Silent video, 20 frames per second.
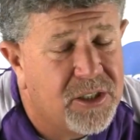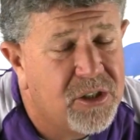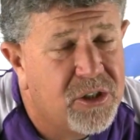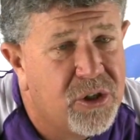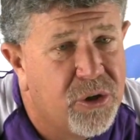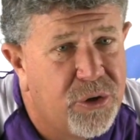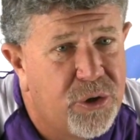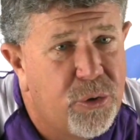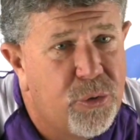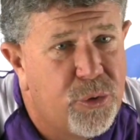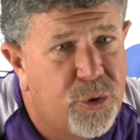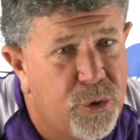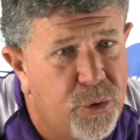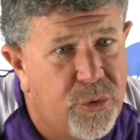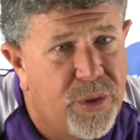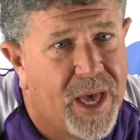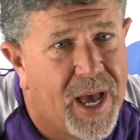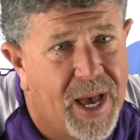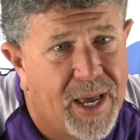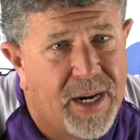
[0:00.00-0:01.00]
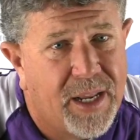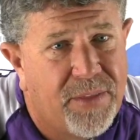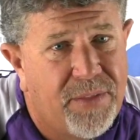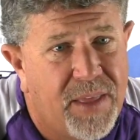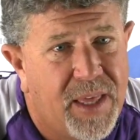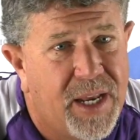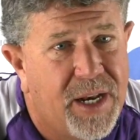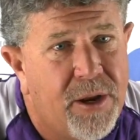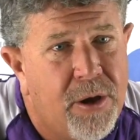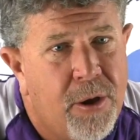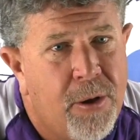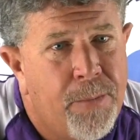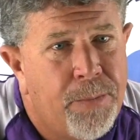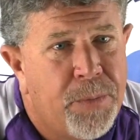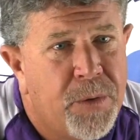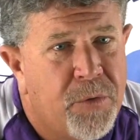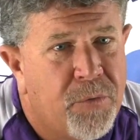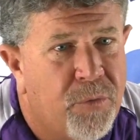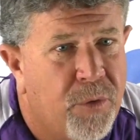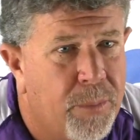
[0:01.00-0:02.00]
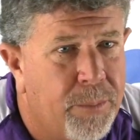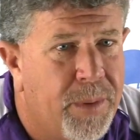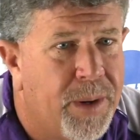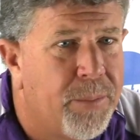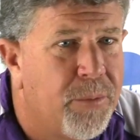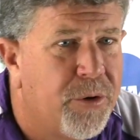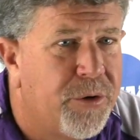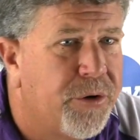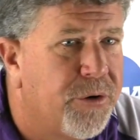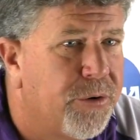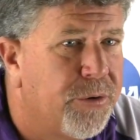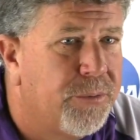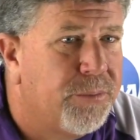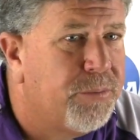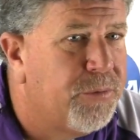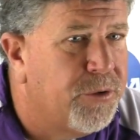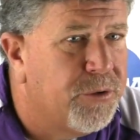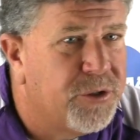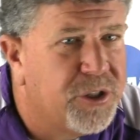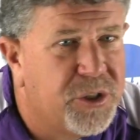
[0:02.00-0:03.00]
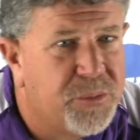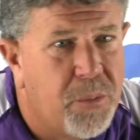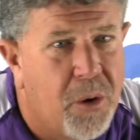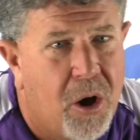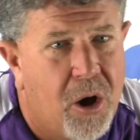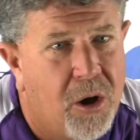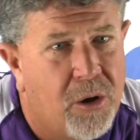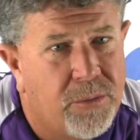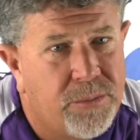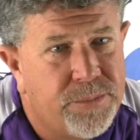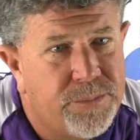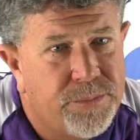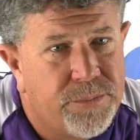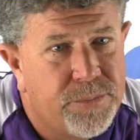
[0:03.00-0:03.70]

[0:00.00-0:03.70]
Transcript: And so you do that, and then remember your small